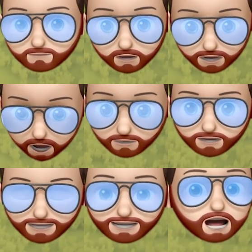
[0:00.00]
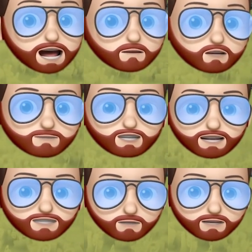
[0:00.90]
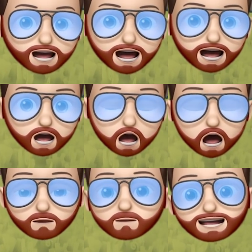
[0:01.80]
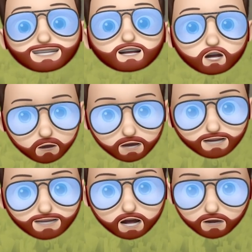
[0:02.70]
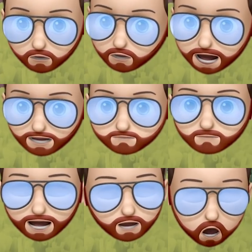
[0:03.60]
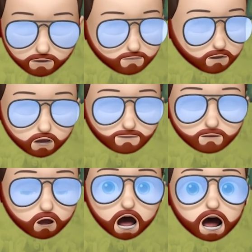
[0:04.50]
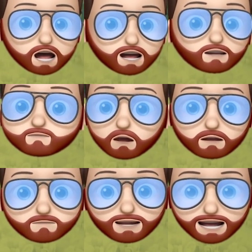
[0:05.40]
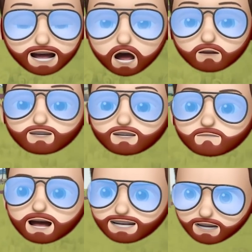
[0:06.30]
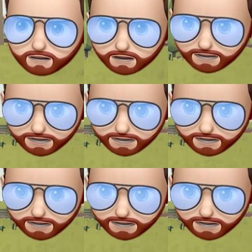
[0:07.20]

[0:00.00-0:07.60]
Regardless, today we're gonna be checking out some of the amazing units you guys have made for me, which is amazing. This